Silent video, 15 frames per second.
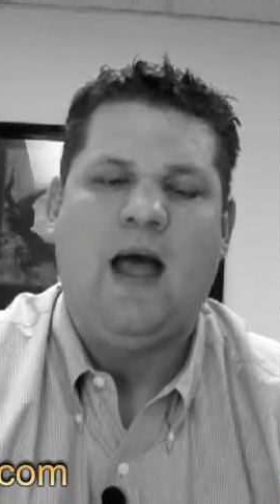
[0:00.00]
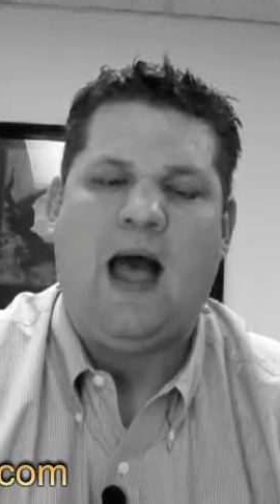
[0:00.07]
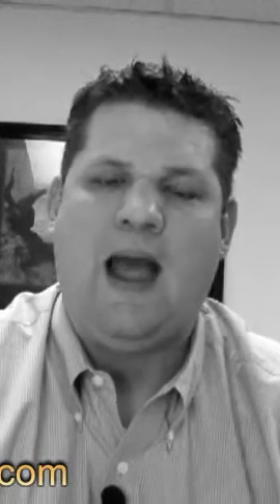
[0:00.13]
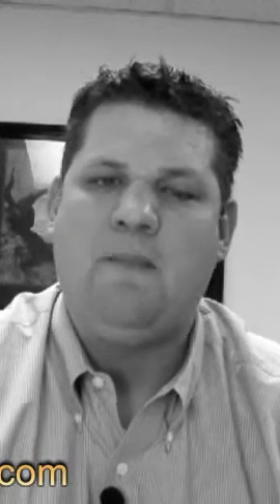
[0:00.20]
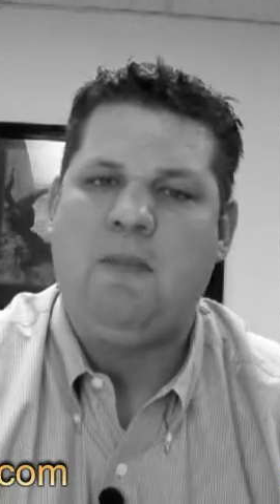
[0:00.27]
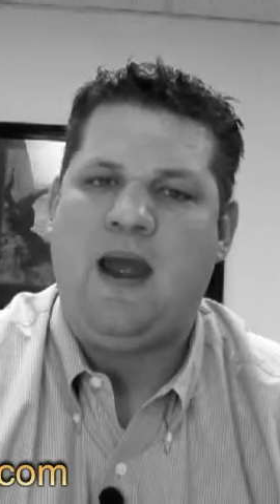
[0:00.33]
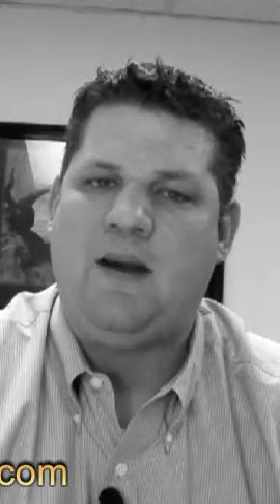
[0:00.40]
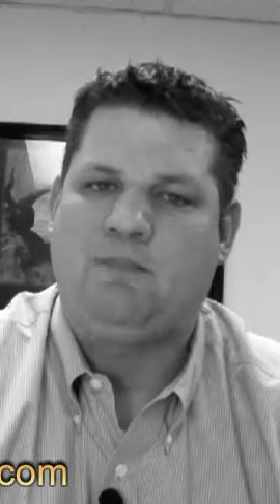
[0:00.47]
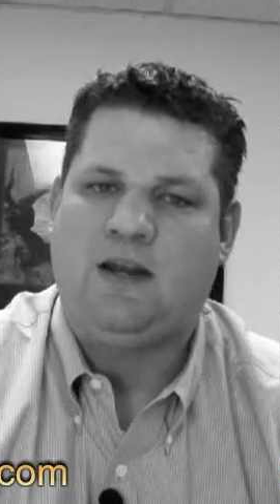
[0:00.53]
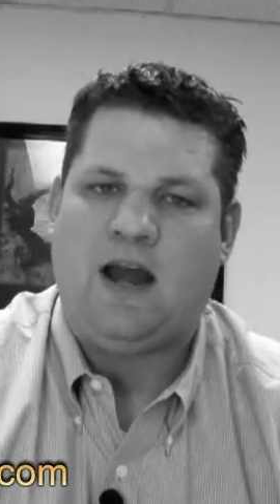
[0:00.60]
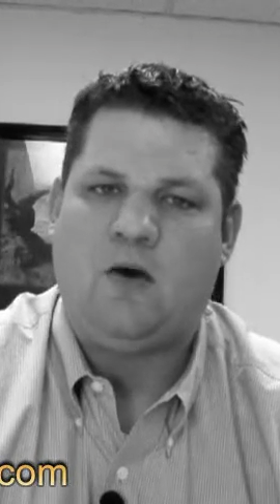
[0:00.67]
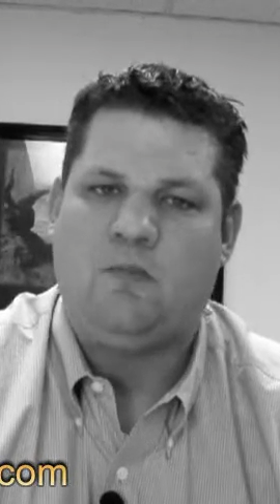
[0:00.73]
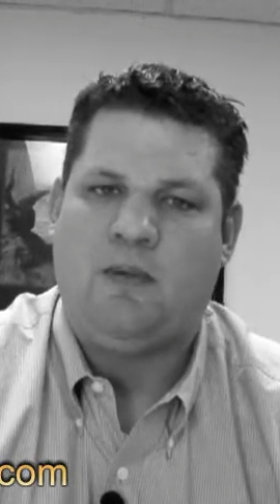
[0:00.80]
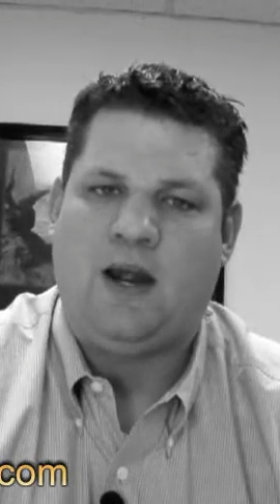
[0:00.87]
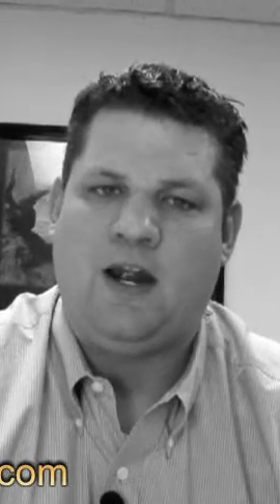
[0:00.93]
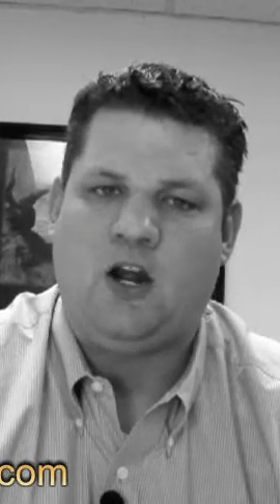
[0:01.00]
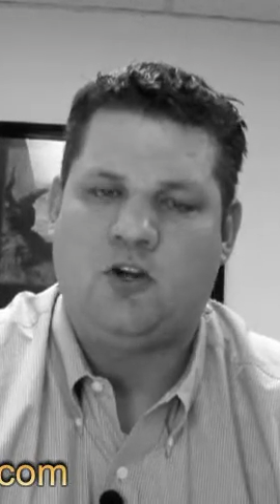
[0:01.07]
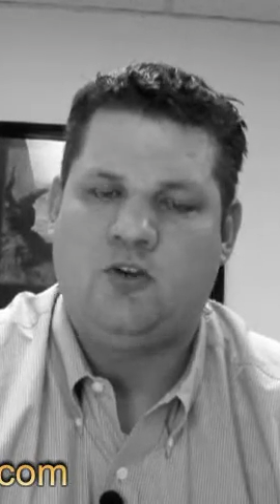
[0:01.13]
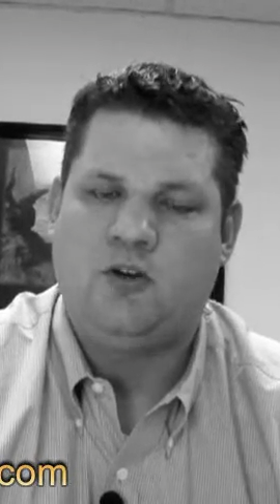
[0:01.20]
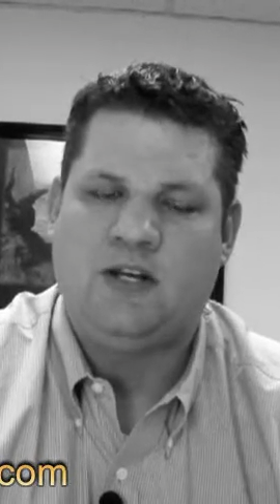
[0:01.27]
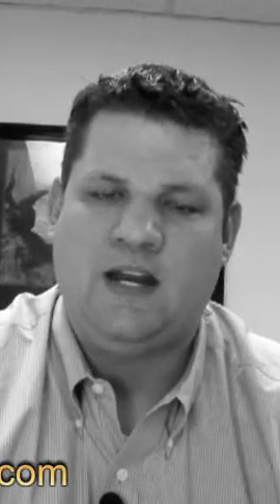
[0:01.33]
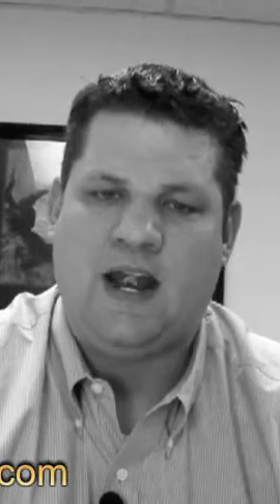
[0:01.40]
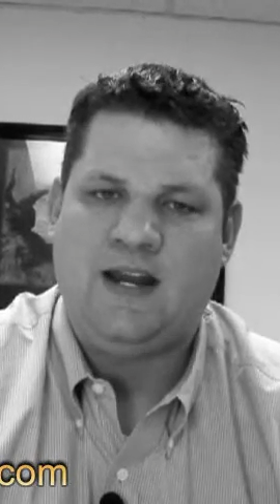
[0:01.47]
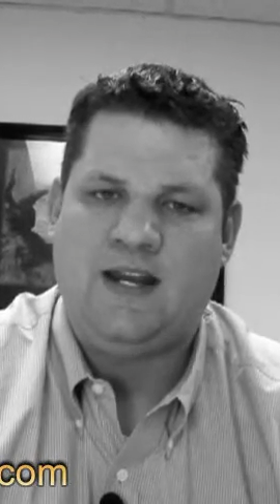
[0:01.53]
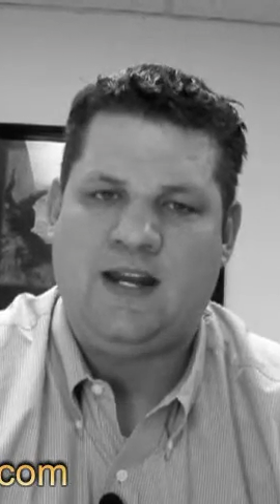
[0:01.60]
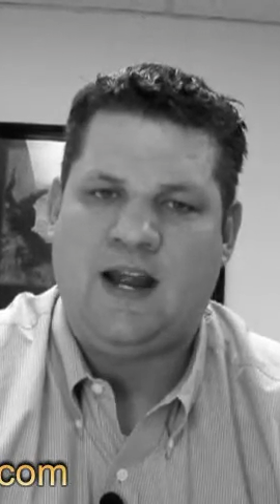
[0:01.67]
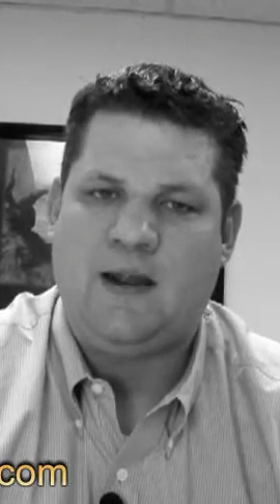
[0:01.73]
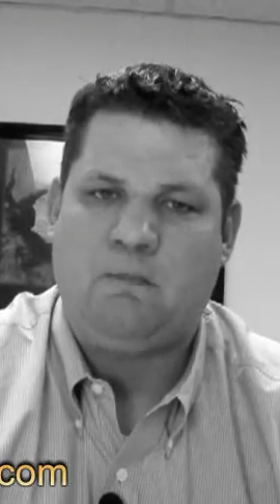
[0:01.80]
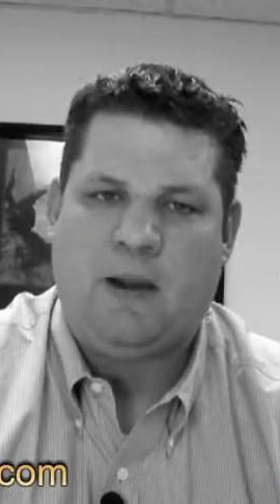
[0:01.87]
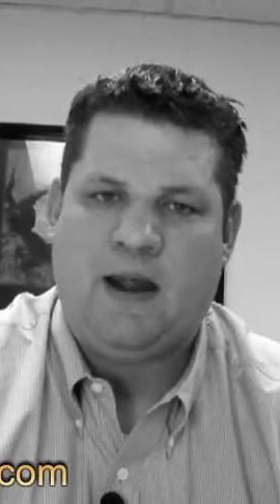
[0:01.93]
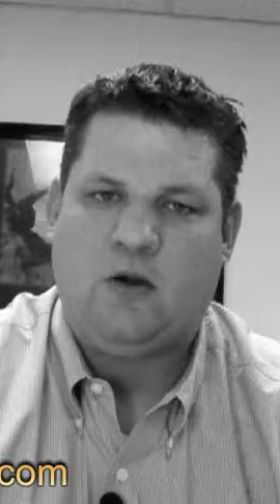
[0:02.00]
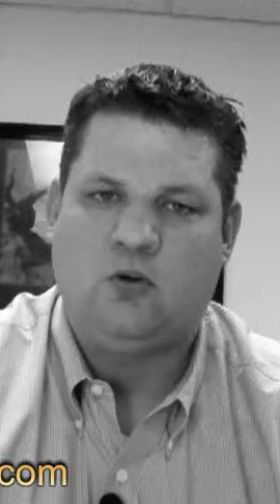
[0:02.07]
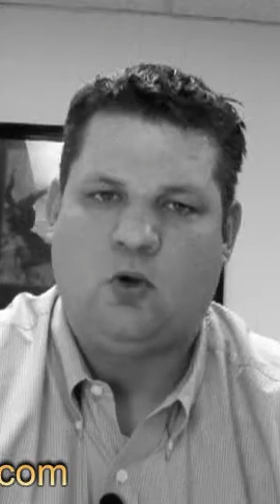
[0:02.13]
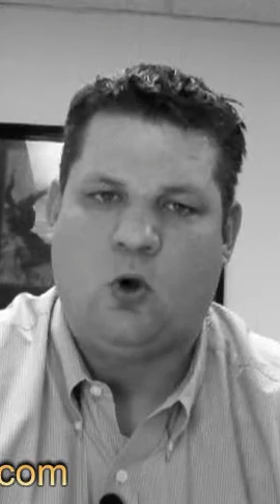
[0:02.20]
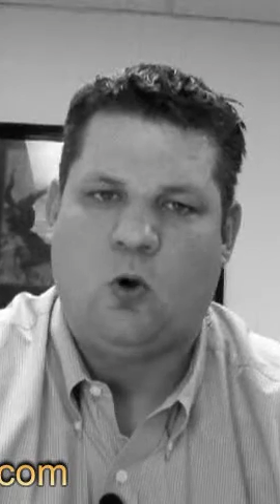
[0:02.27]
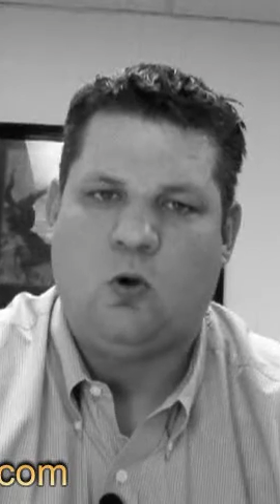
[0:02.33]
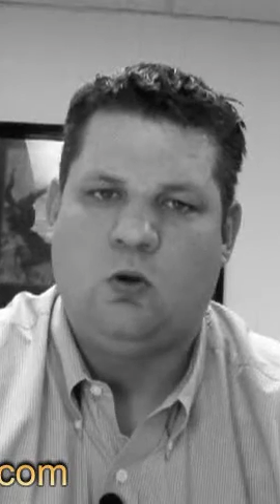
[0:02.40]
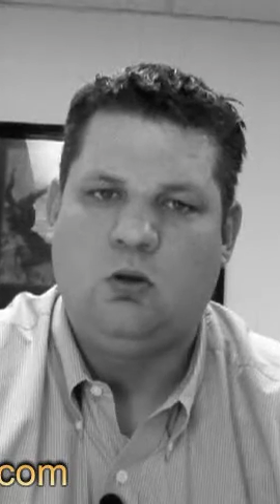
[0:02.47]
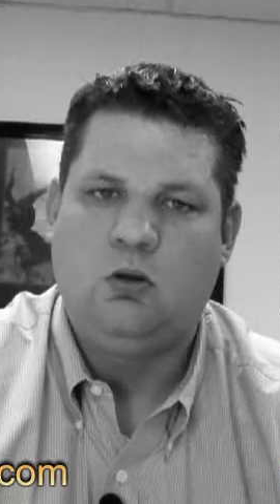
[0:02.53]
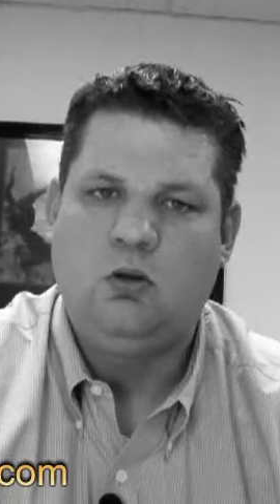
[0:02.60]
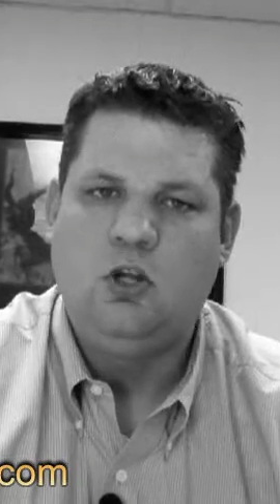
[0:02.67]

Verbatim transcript: I mapped out my 199 pound goal